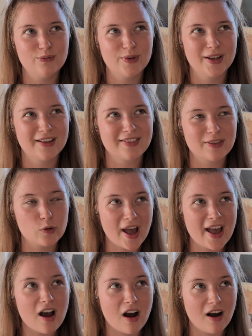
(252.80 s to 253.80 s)
the
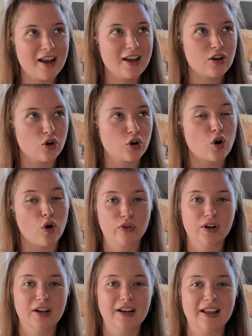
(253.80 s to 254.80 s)
way I got
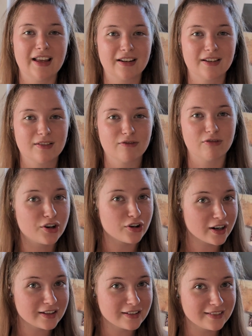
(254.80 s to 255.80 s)
confident in
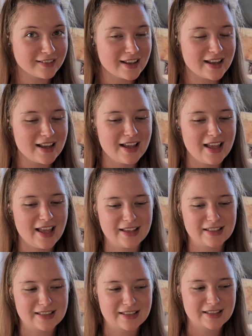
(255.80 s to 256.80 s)
rendering
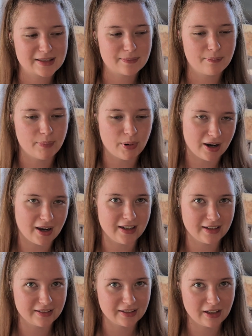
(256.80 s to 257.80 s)
is
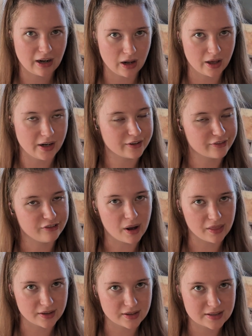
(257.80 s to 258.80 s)
by learning from
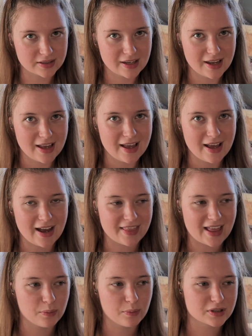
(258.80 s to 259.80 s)
others. And
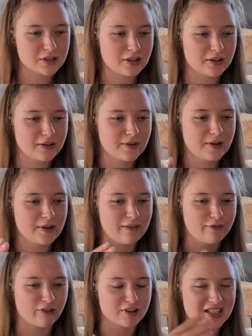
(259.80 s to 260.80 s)
that was
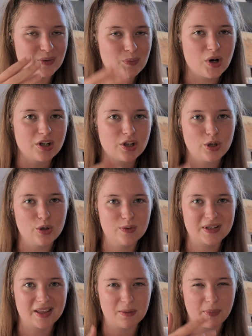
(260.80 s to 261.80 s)
for someone who's
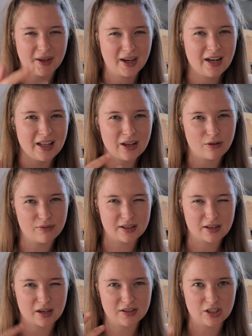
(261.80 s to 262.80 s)
at the beginning of their
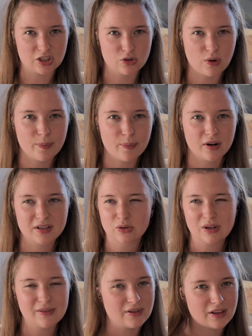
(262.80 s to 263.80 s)
kind of digital art process, or
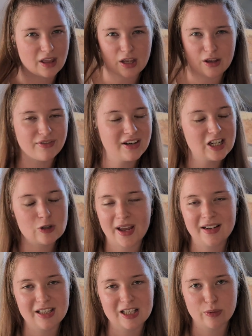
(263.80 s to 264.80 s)
even that you finish
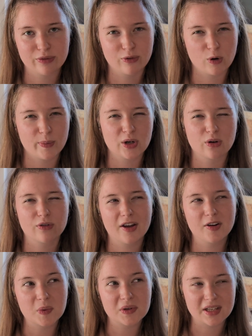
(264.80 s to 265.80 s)
painting before but you're not
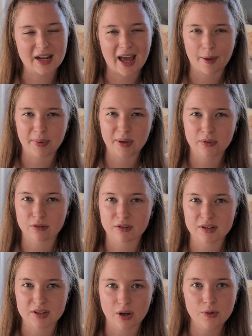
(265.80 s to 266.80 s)
100% happy with the
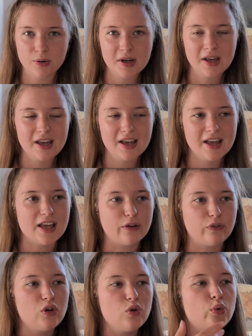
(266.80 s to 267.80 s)
result. If
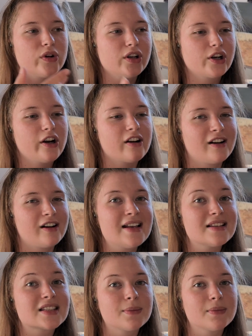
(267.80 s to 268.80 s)
you want to create
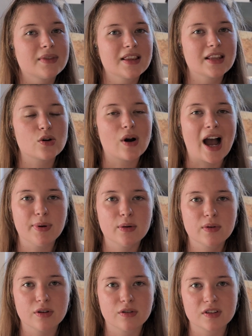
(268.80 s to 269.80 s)
something that you're happy
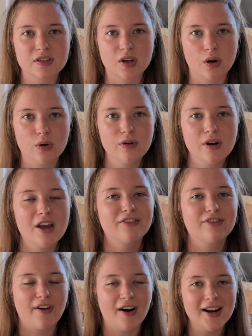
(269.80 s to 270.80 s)
with the result,
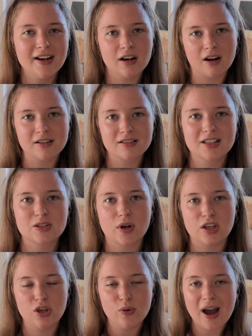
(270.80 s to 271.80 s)
find an artist where
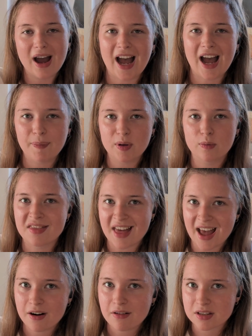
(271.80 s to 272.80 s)
you are happy with
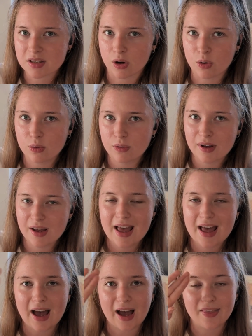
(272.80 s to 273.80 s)
their result
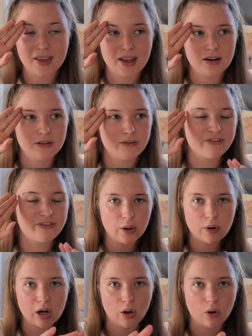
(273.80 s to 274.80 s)
and then
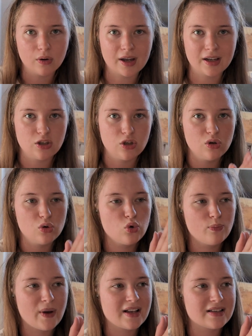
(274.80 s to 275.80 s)
follow along, and you will
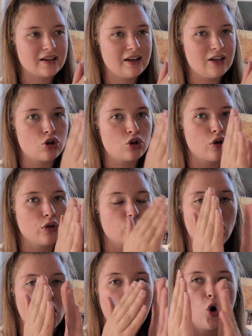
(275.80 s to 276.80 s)
basically go through a
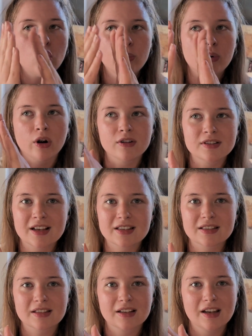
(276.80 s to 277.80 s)
whole
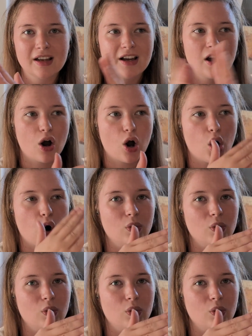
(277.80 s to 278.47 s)
process, a whole